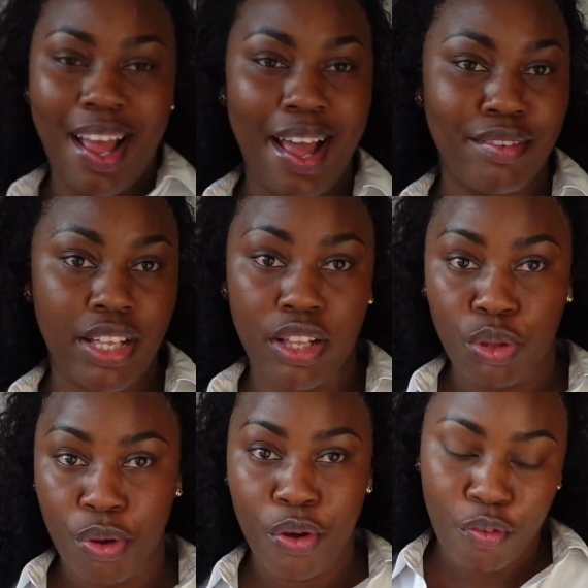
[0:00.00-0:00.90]
I have like
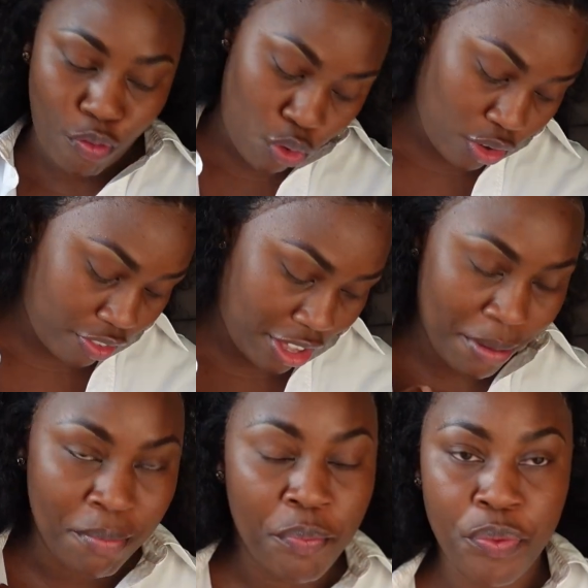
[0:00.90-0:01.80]
3 or 4 of
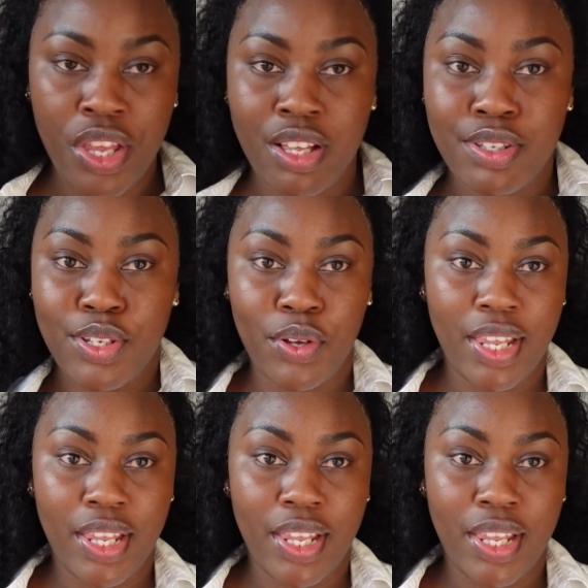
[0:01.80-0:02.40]
them, so